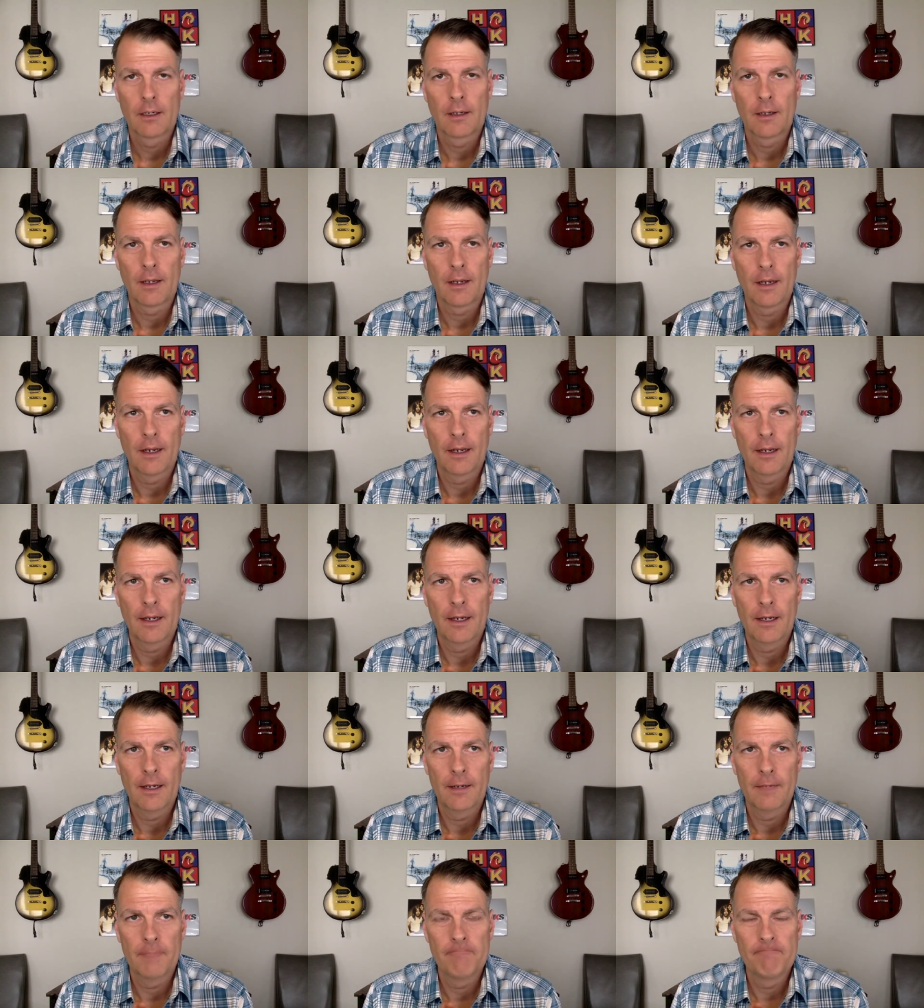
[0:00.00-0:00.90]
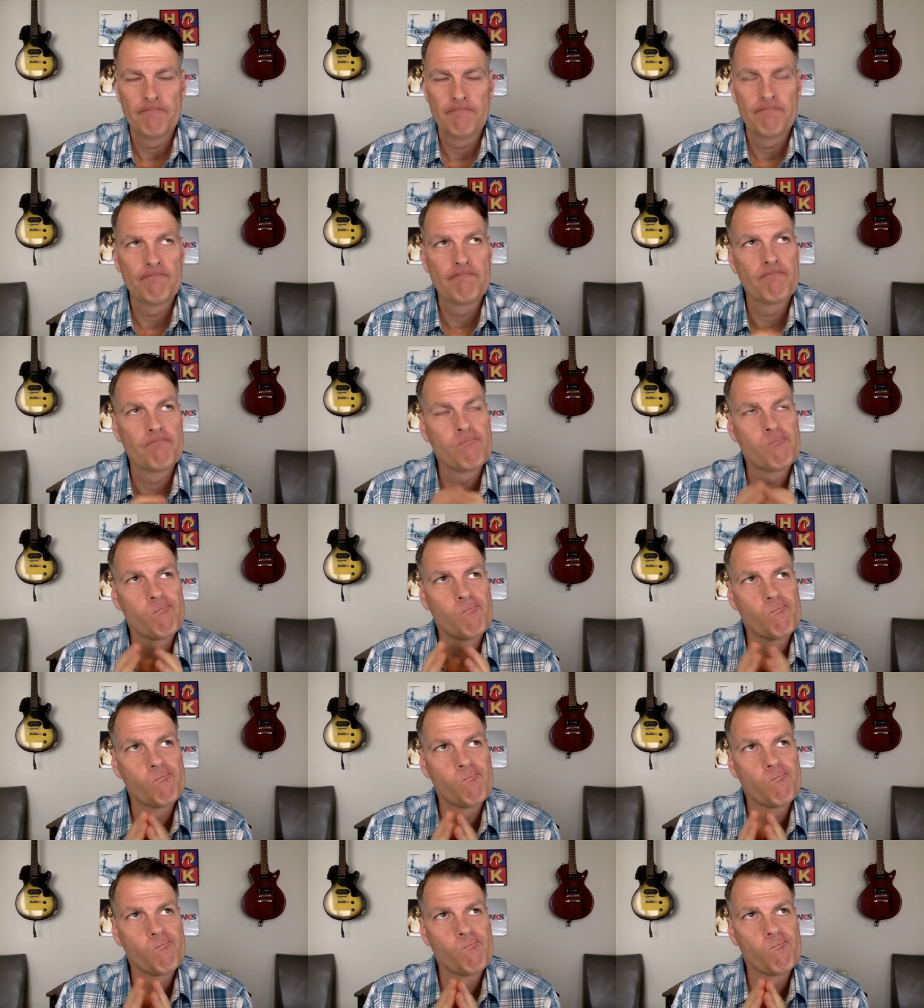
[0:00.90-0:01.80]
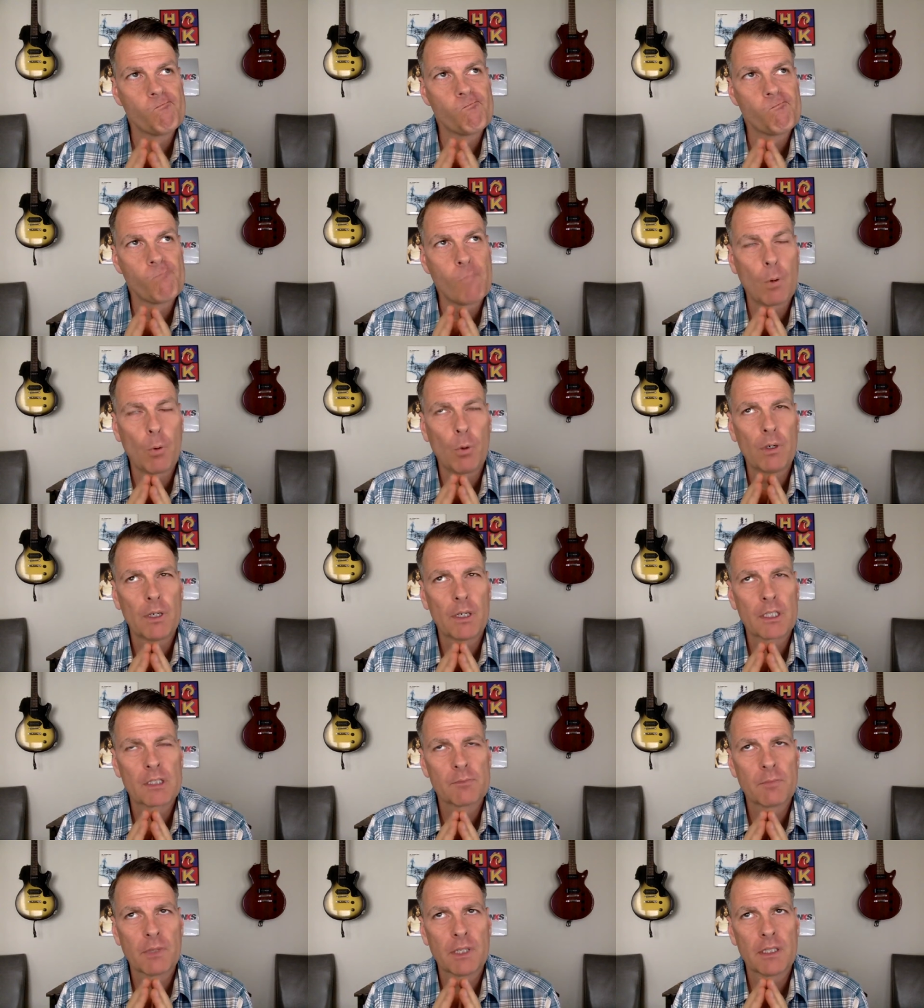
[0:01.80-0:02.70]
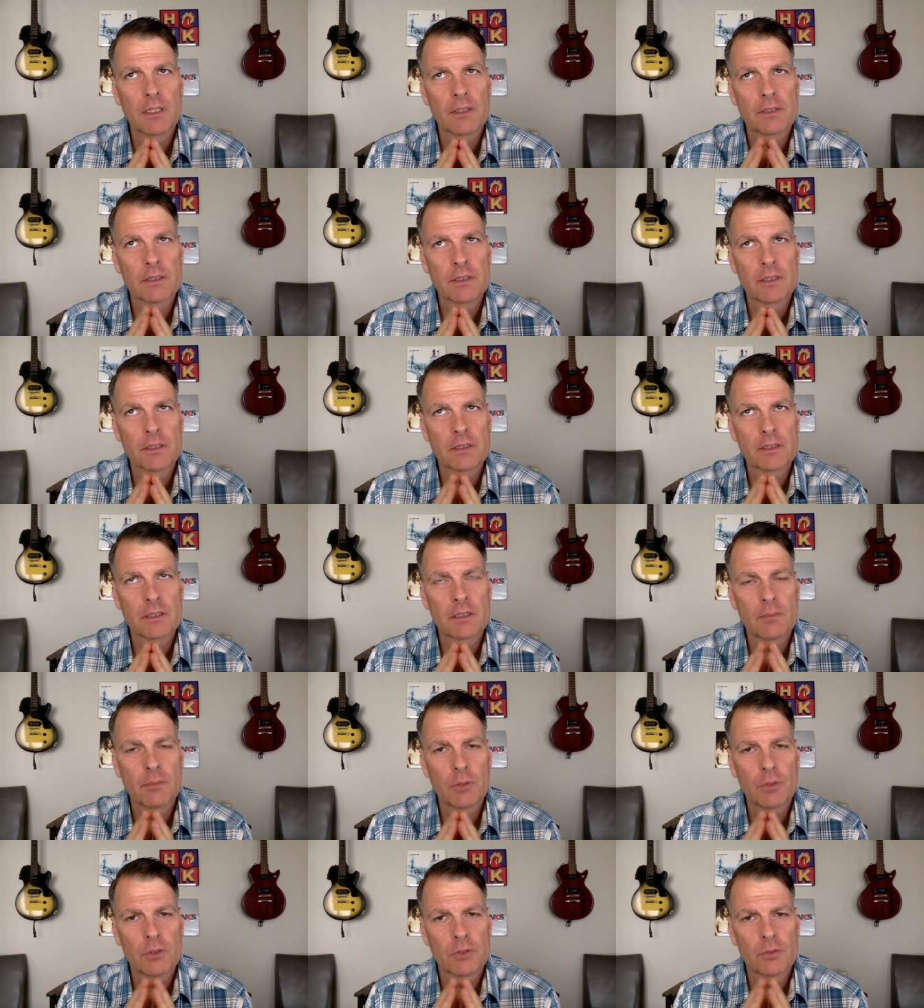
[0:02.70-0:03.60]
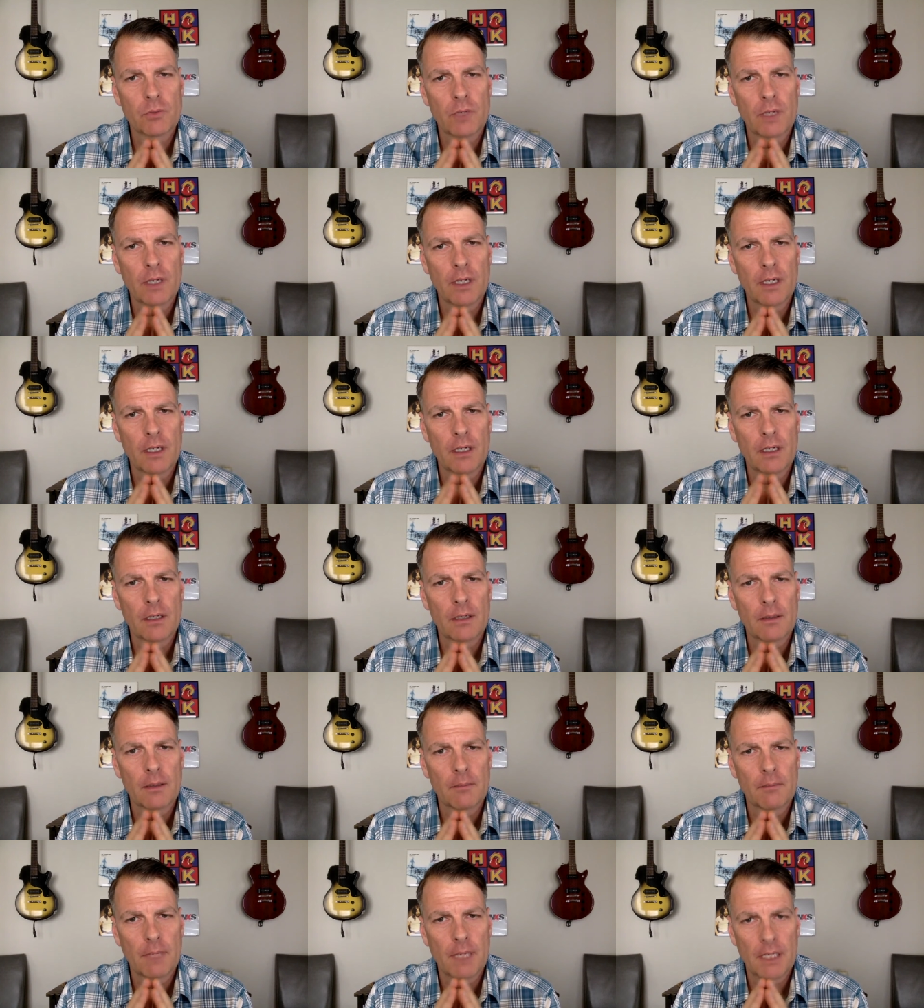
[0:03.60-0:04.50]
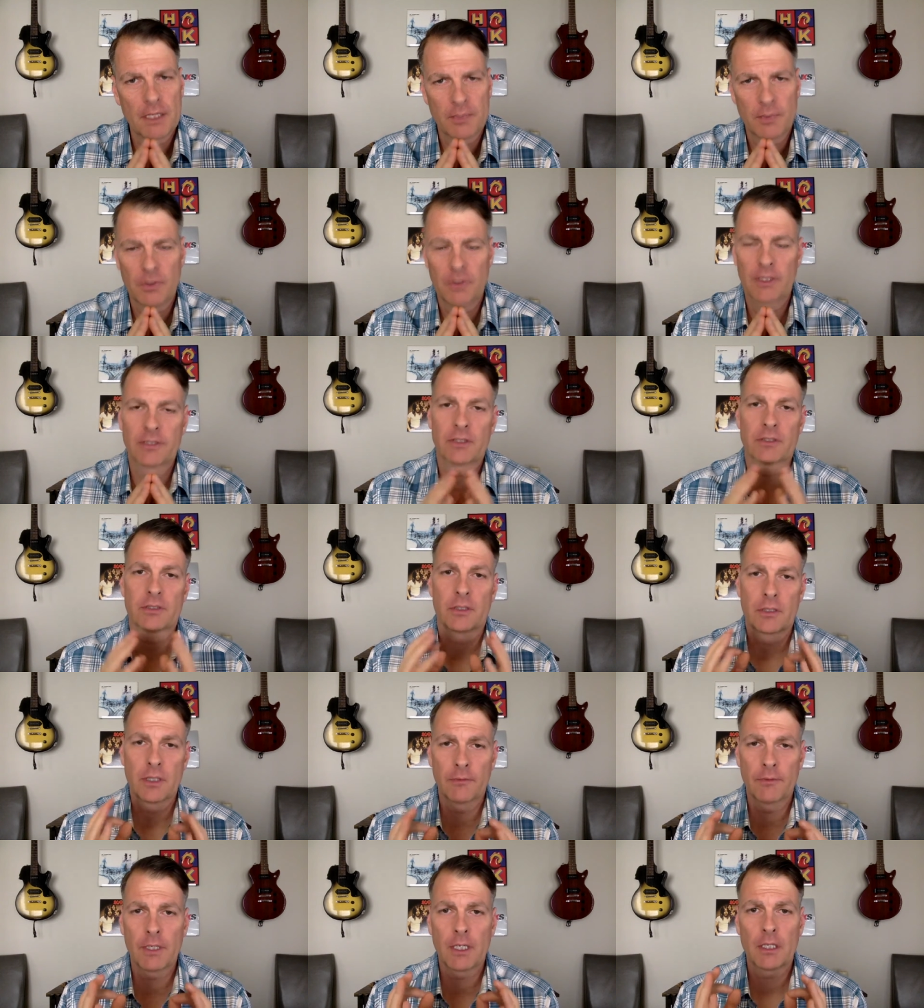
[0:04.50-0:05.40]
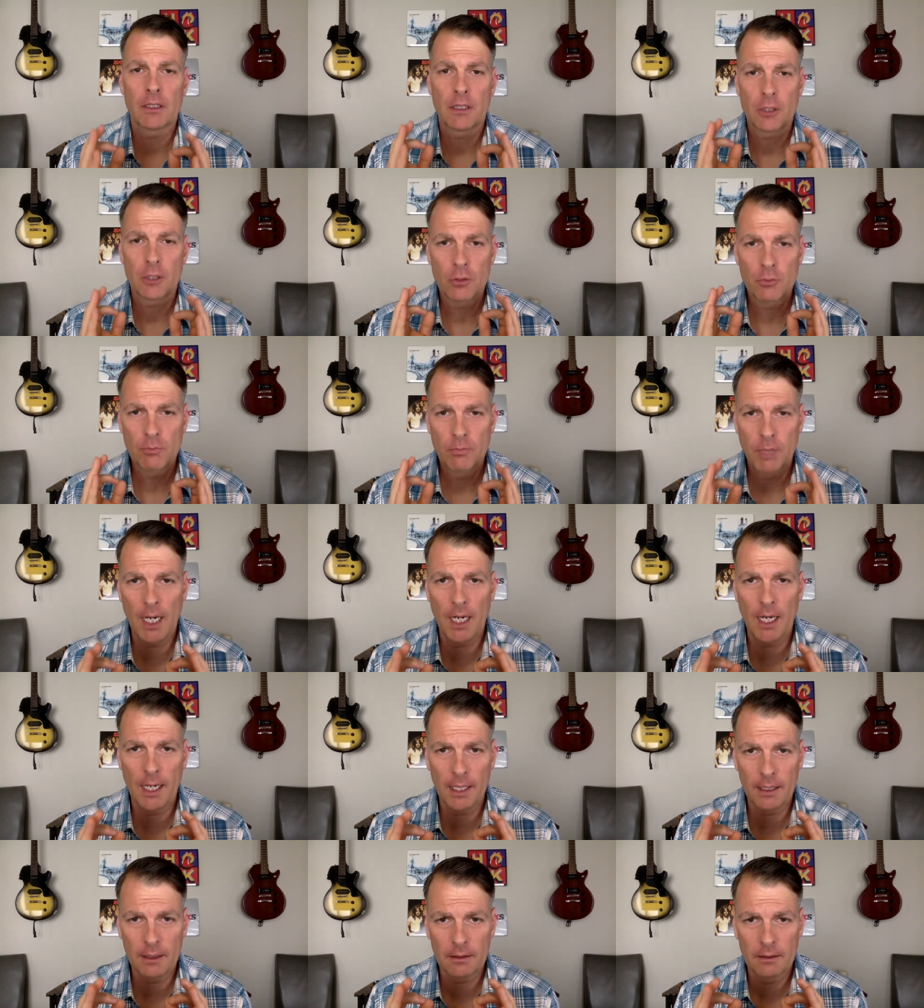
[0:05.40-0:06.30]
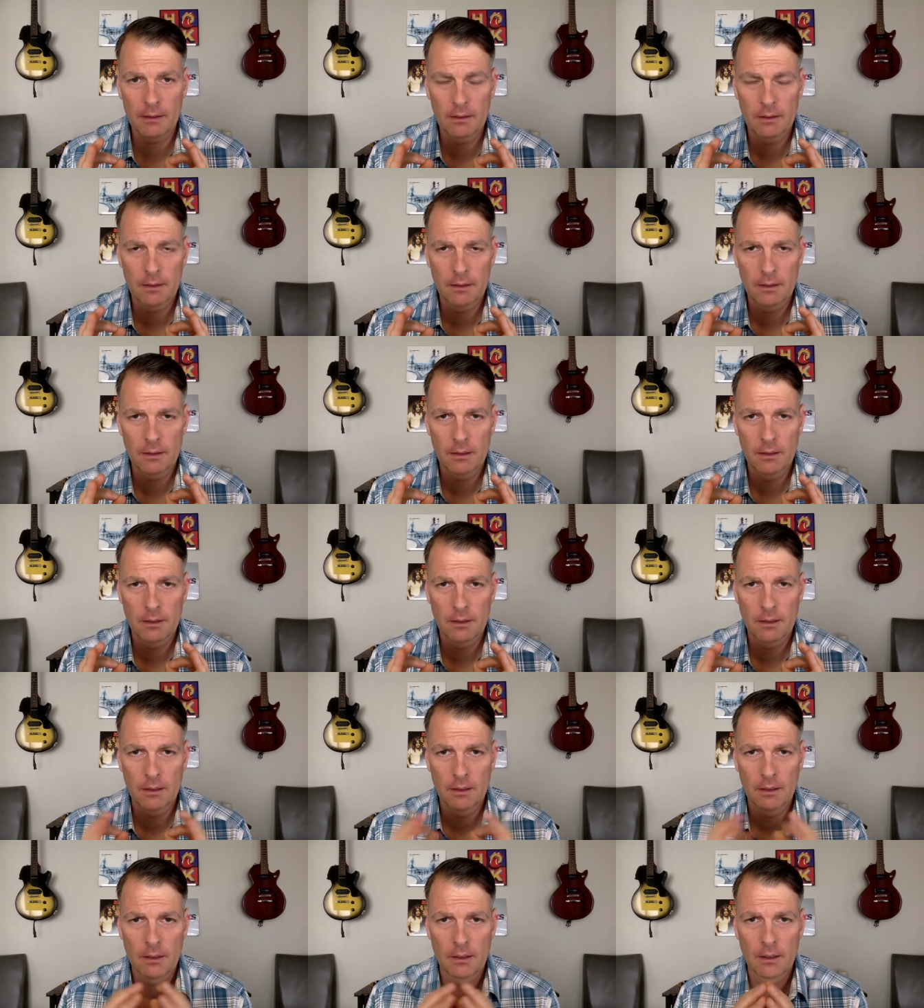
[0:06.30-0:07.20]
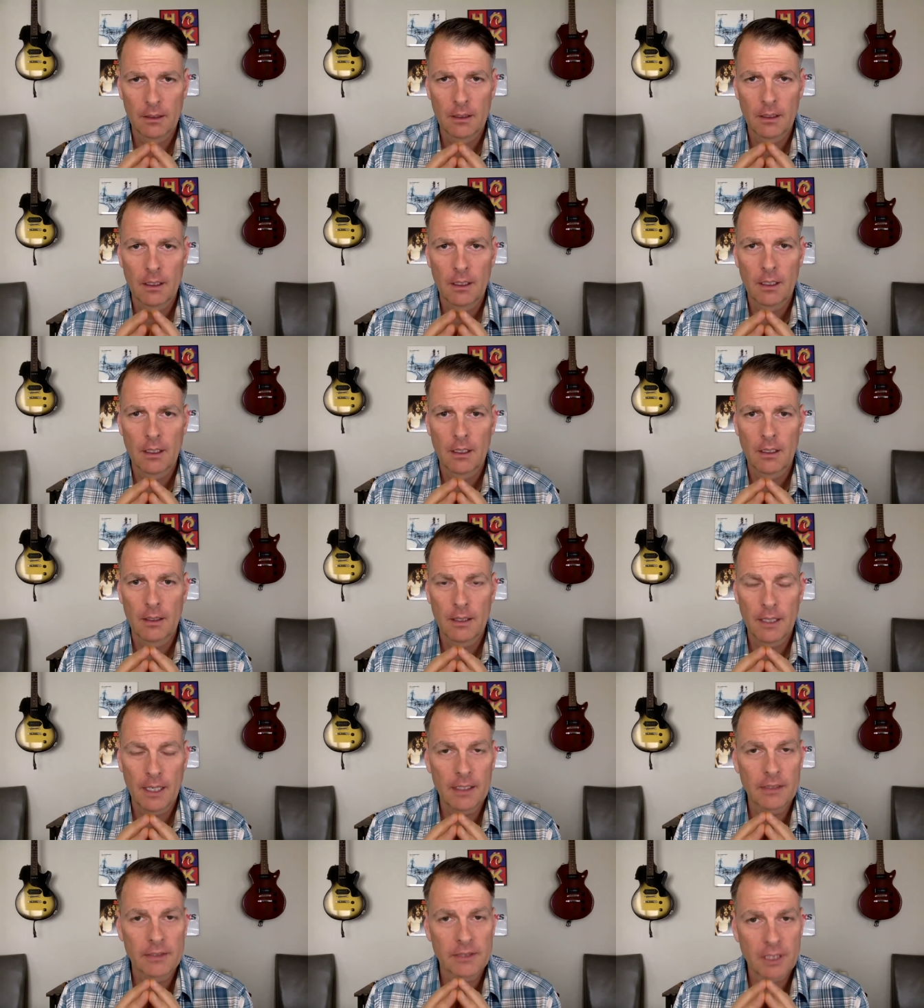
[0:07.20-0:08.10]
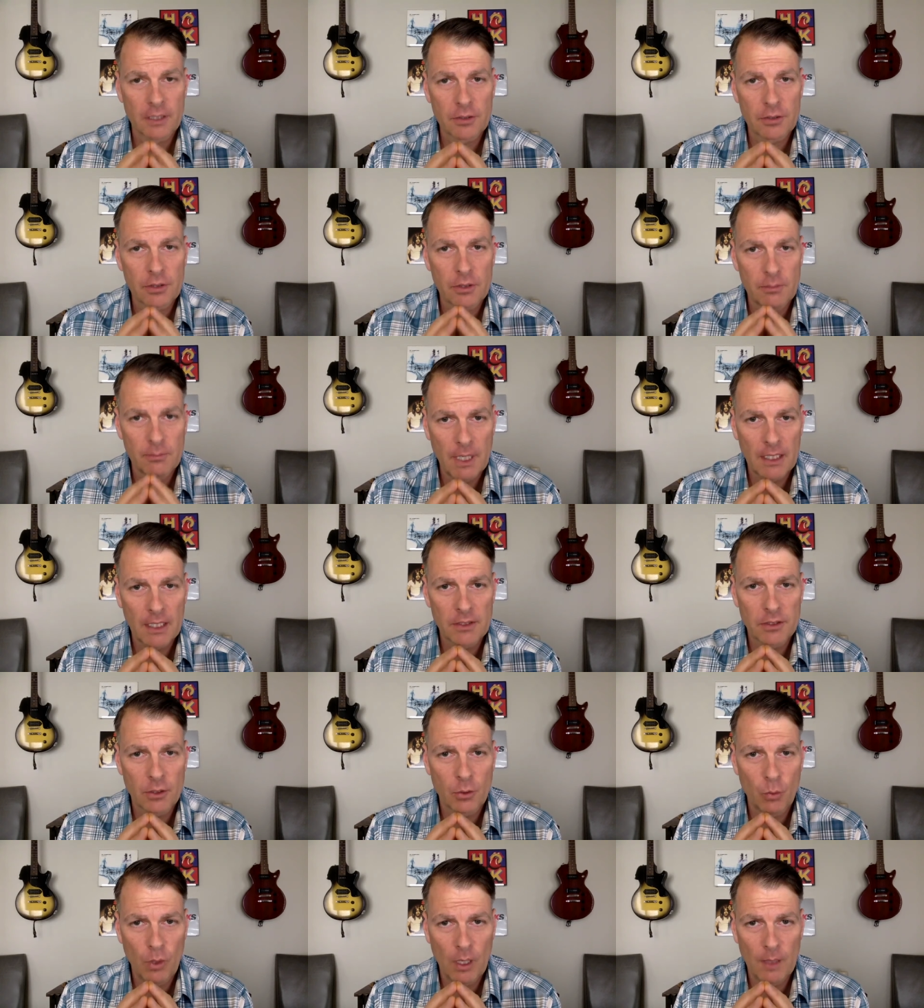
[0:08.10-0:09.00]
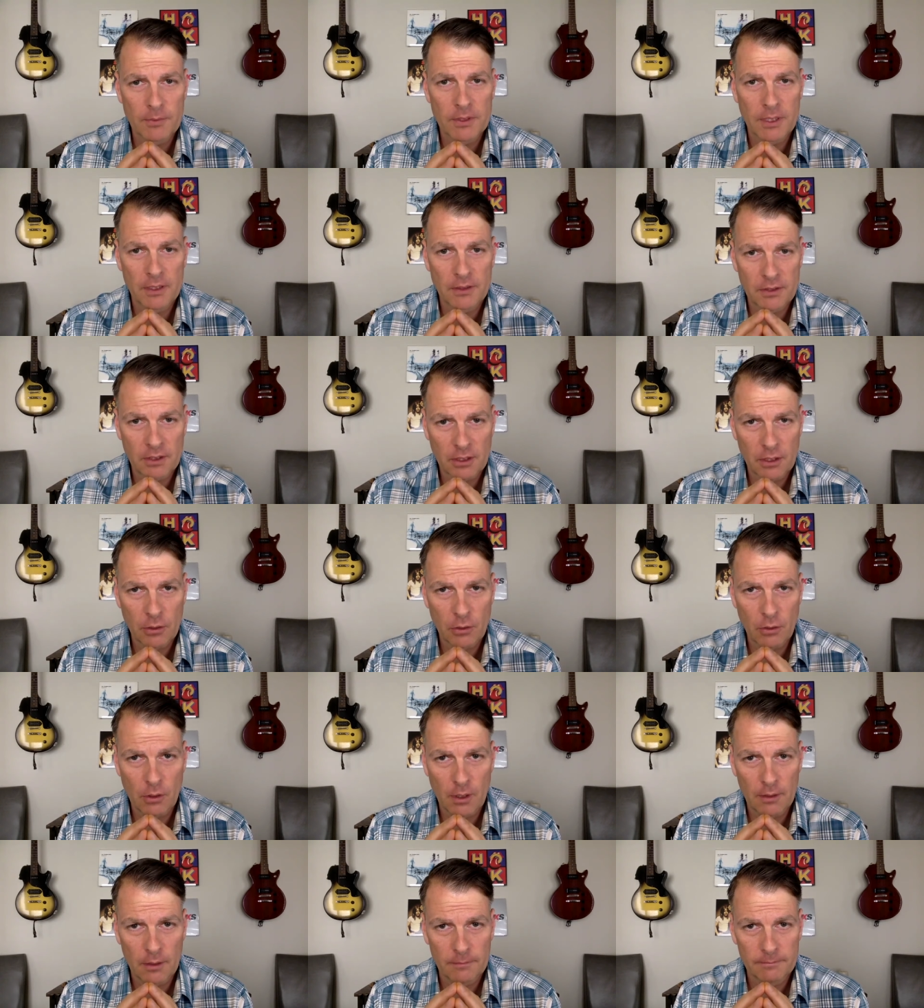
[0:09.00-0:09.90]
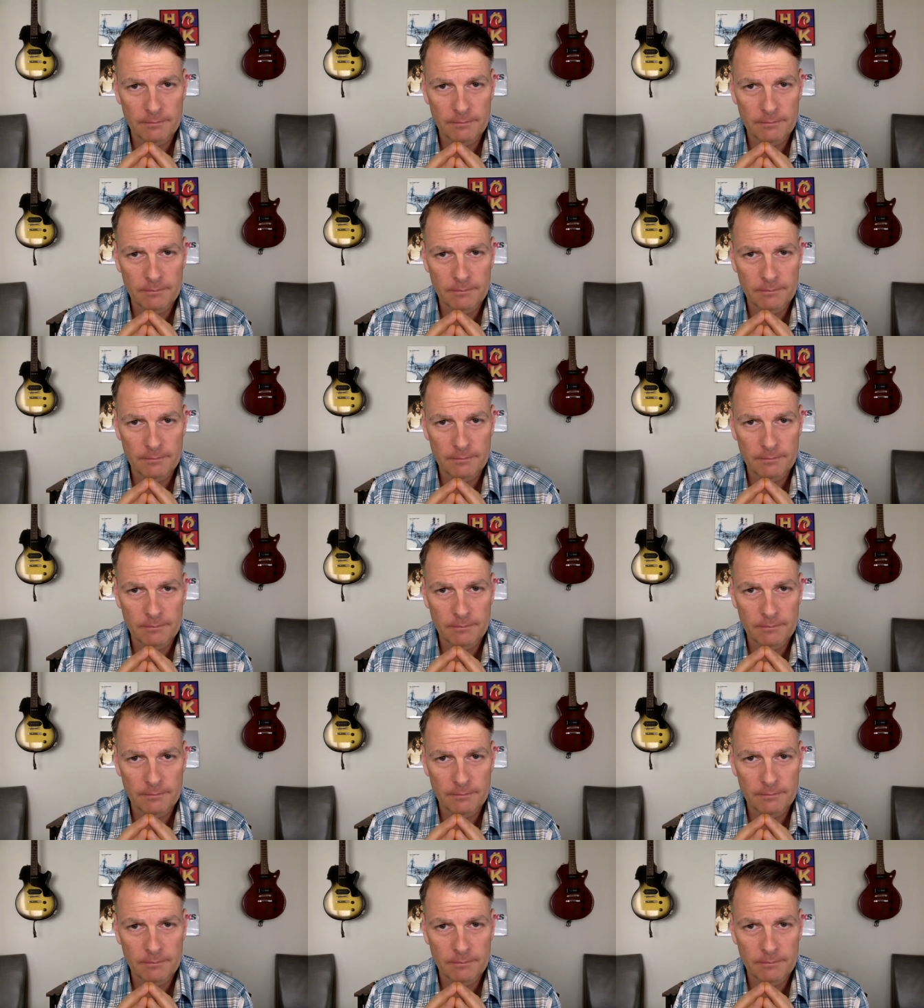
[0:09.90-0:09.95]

I want to explain this in the simplest way possible. It's a certificate that you buy that essentially makes your website secure.